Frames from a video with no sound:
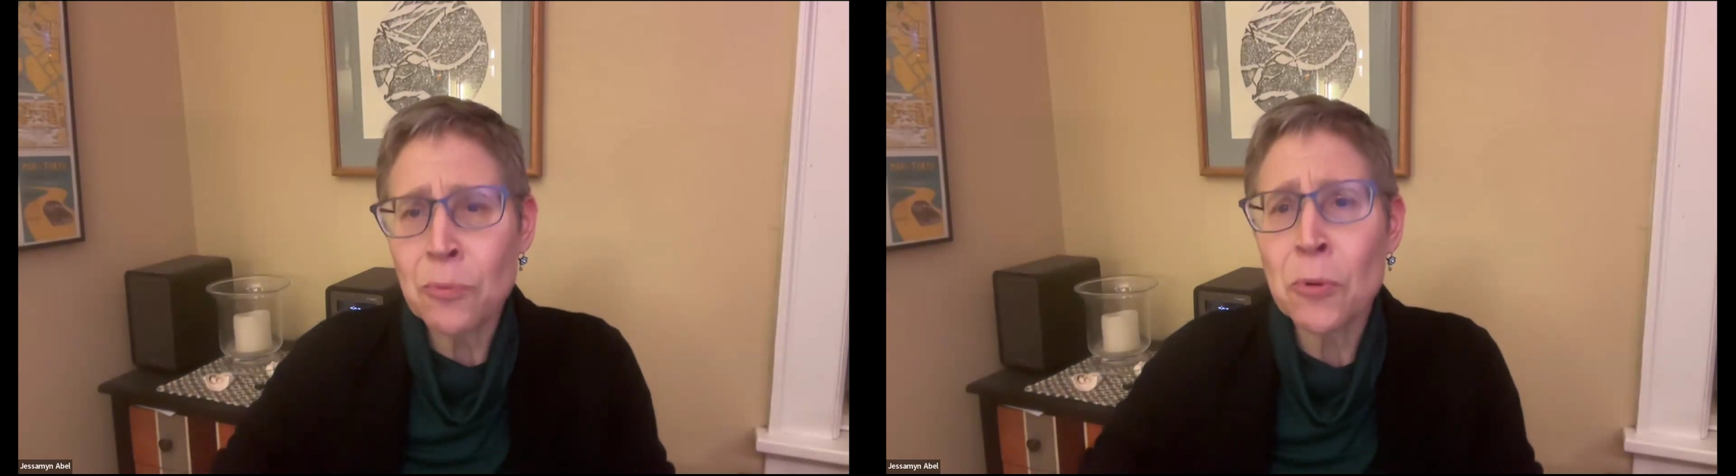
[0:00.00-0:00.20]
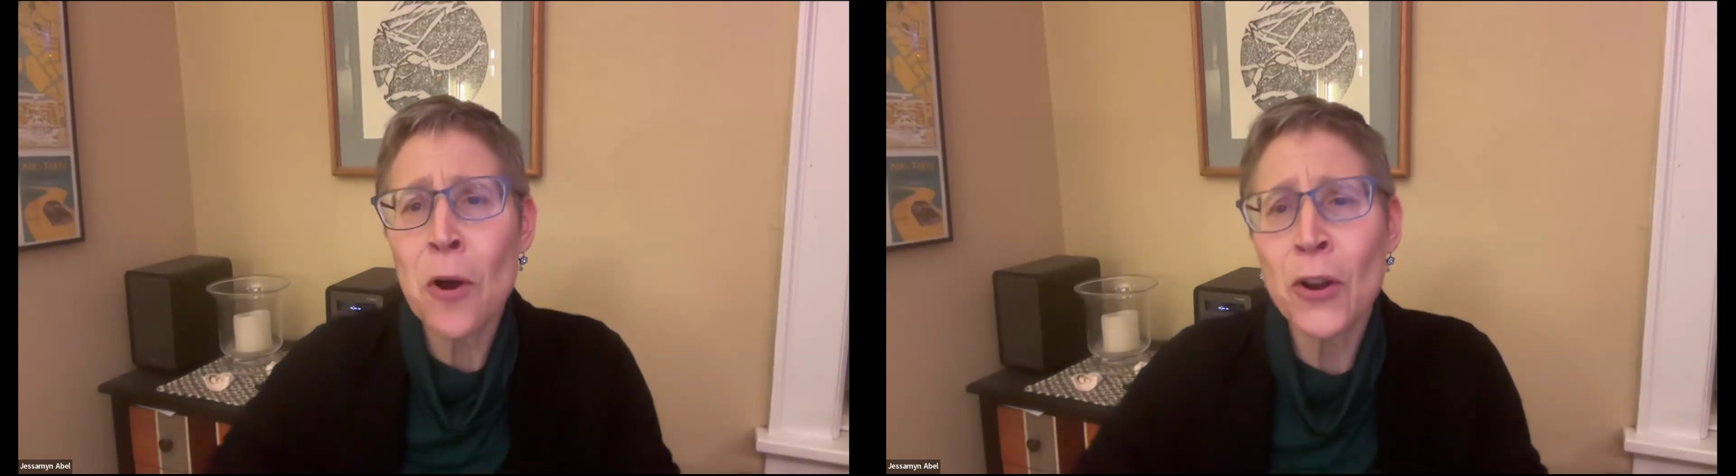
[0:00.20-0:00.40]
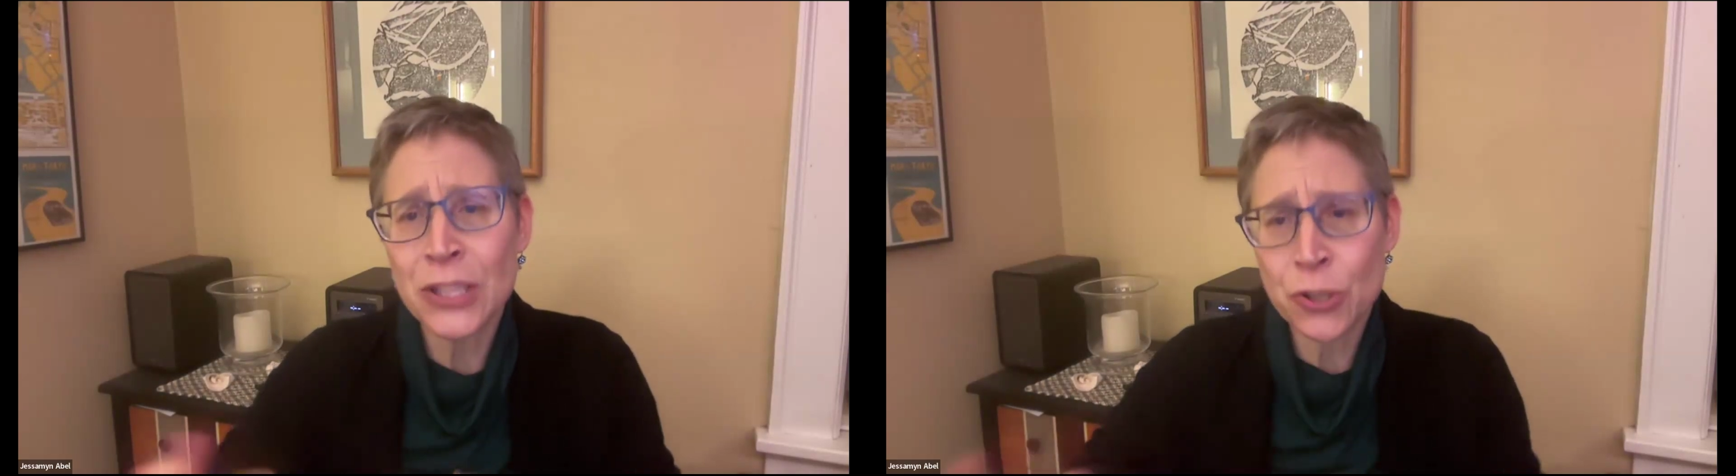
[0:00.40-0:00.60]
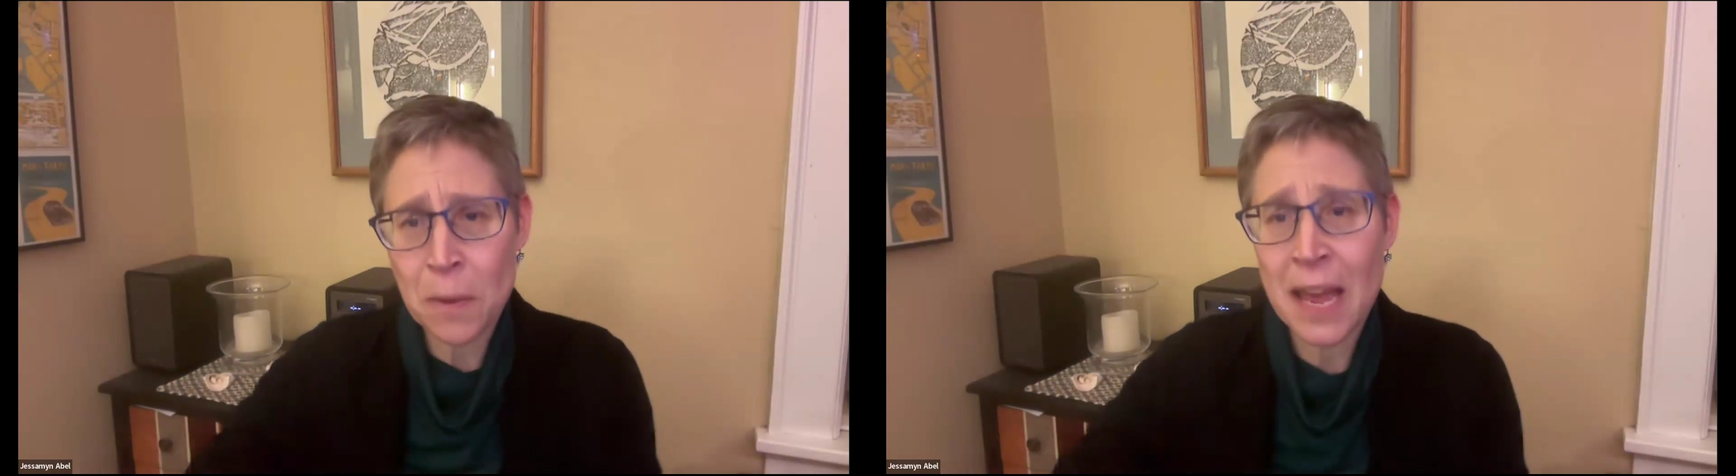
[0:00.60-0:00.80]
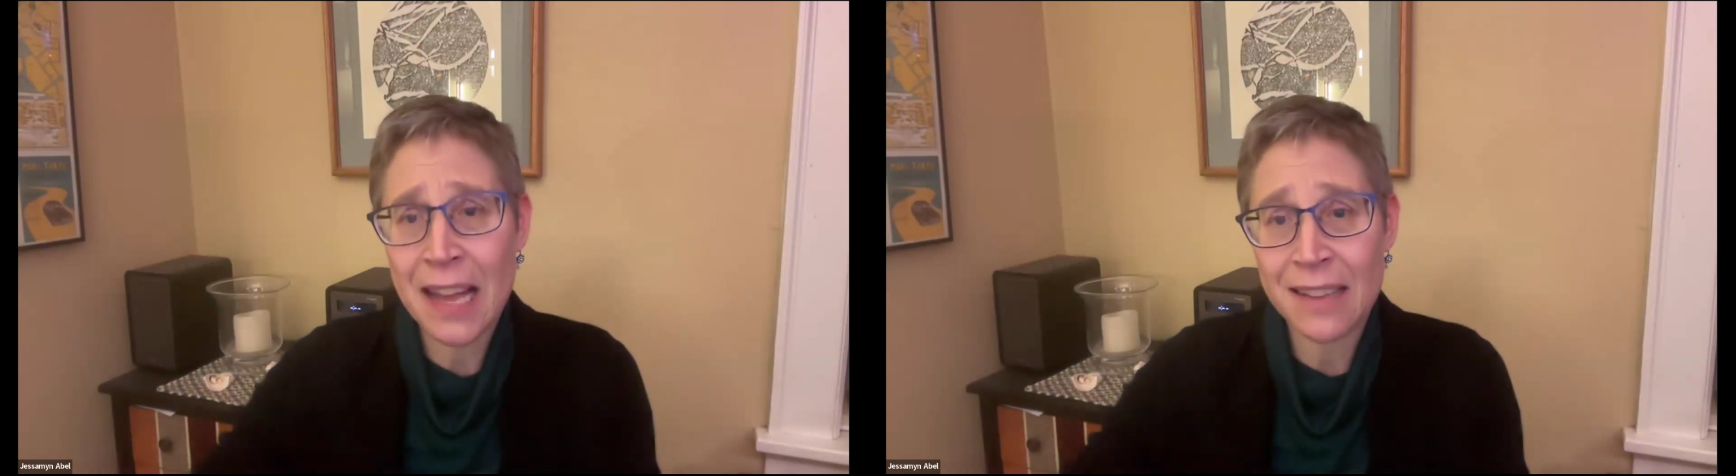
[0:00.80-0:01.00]
promoting
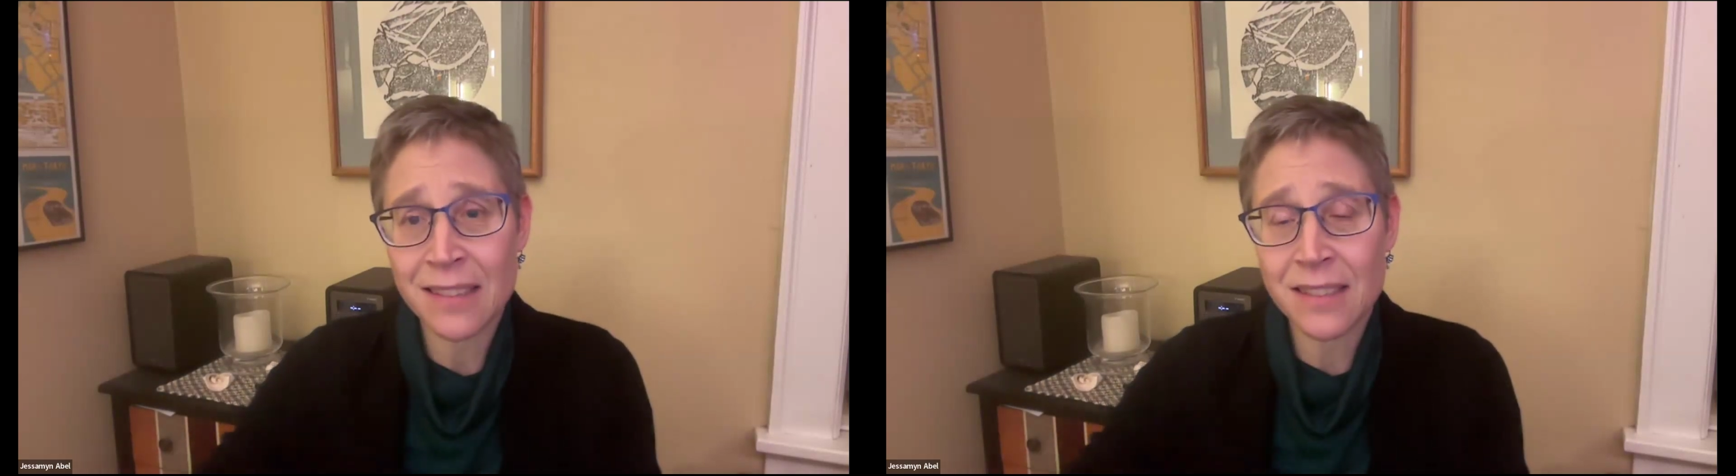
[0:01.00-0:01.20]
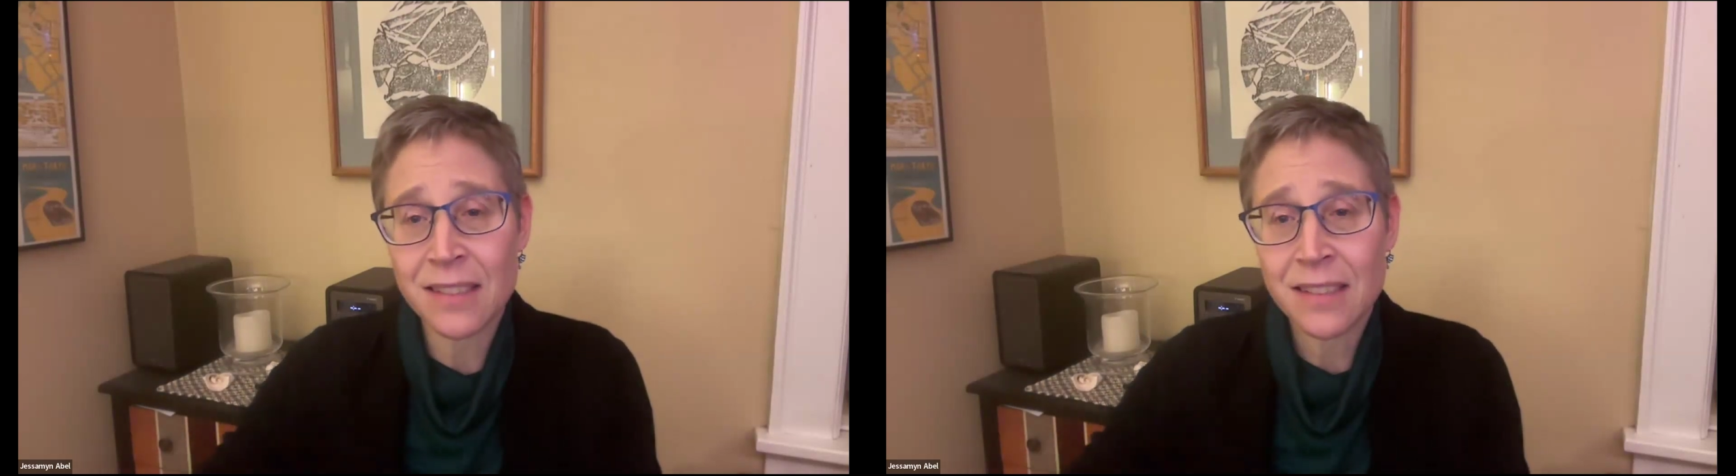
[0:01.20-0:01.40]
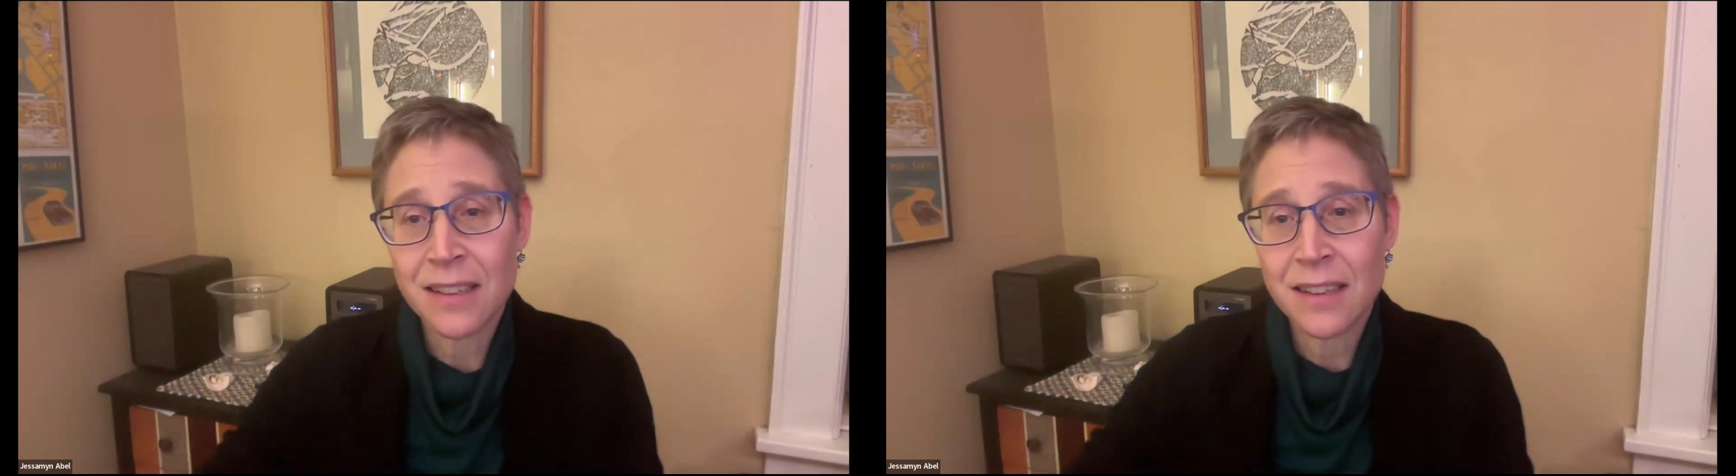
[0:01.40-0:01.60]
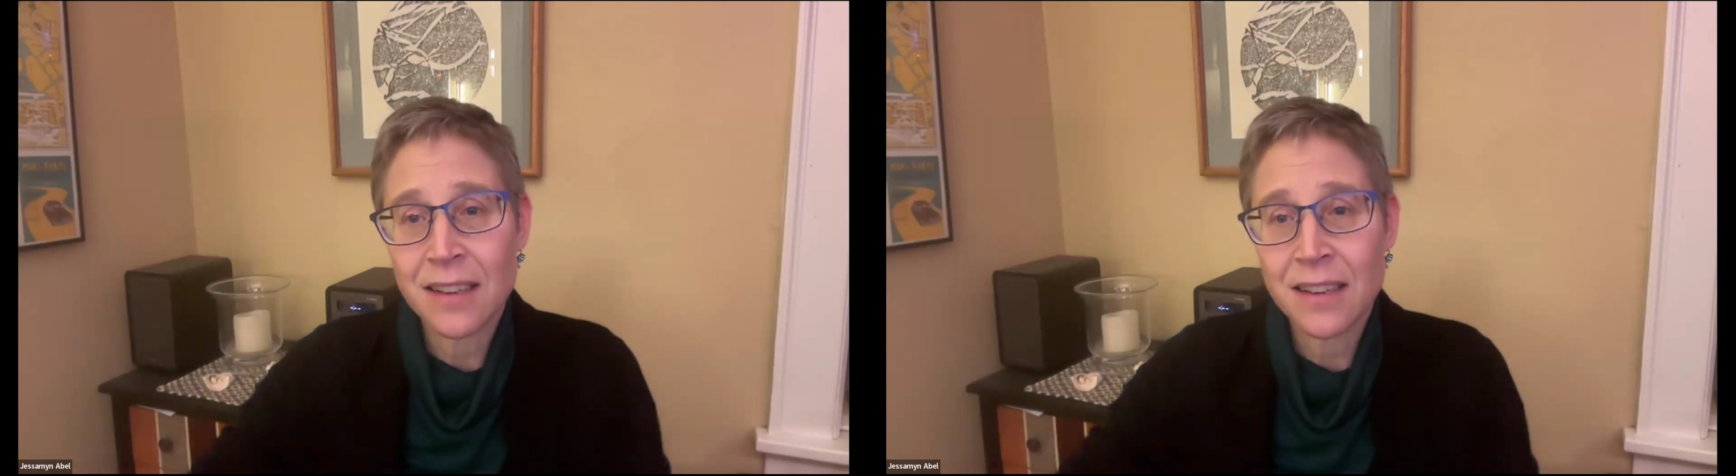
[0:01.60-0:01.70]
Japan's